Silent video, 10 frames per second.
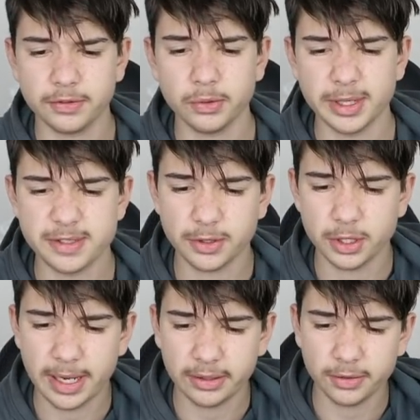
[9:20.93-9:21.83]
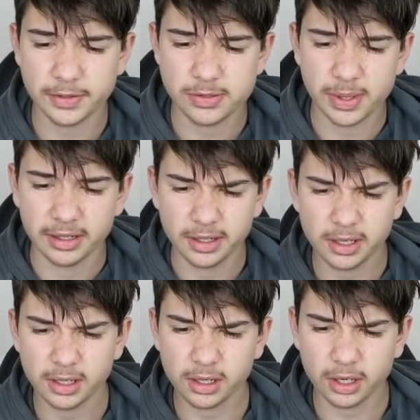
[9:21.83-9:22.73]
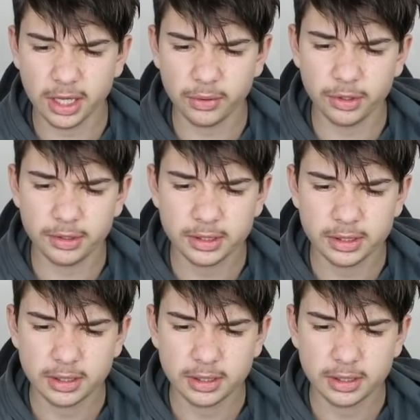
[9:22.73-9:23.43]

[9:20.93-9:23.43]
Almost forgot about an obvious one. Collingwood.